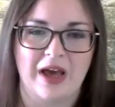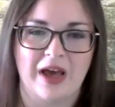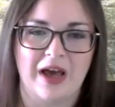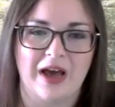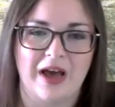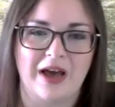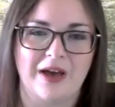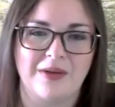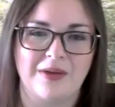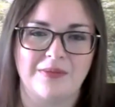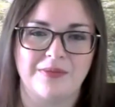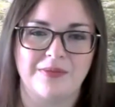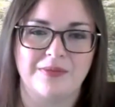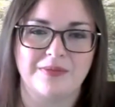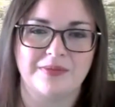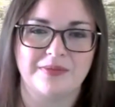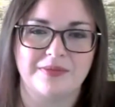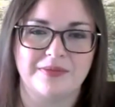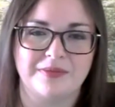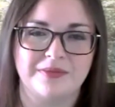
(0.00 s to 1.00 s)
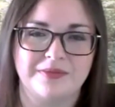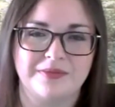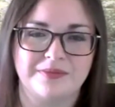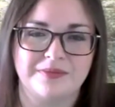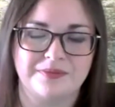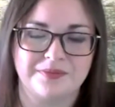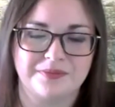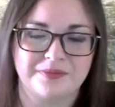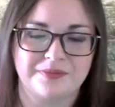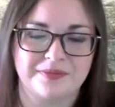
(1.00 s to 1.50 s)

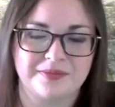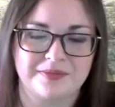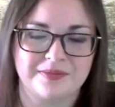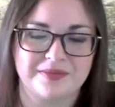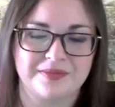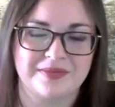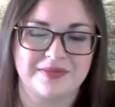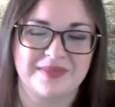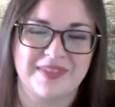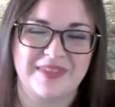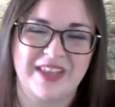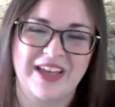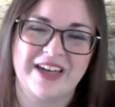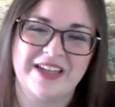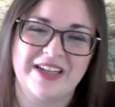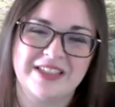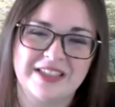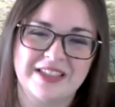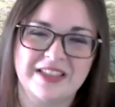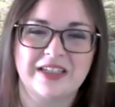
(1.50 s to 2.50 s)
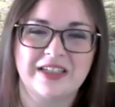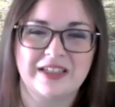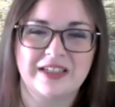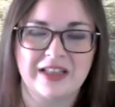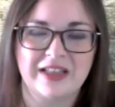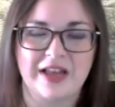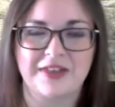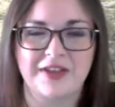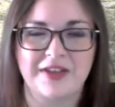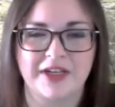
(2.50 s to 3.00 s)
That is a little
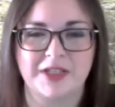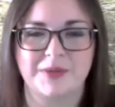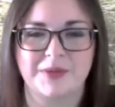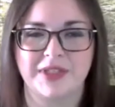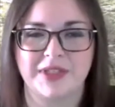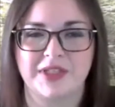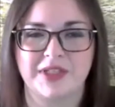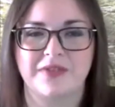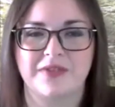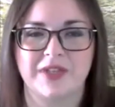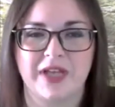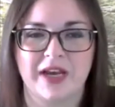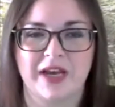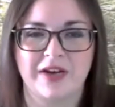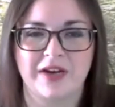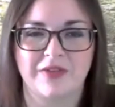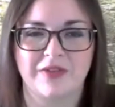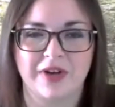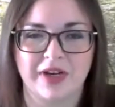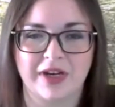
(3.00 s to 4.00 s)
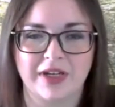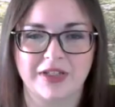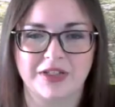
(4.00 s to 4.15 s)
on the expensive side, right?